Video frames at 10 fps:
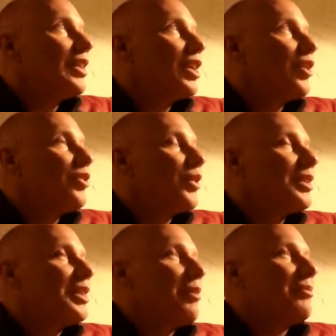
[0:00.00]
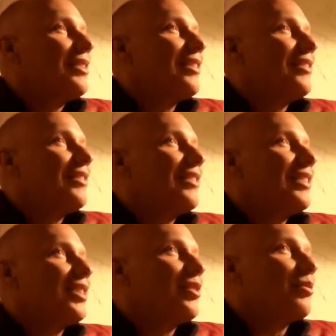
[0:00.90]
Here to accept
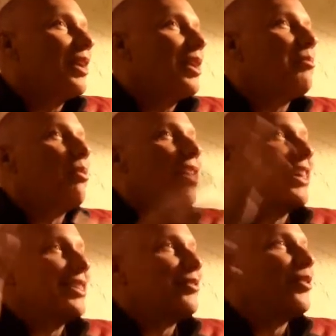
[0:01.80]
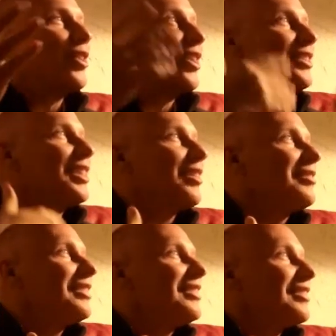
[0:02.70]
the grand prize for ourselves.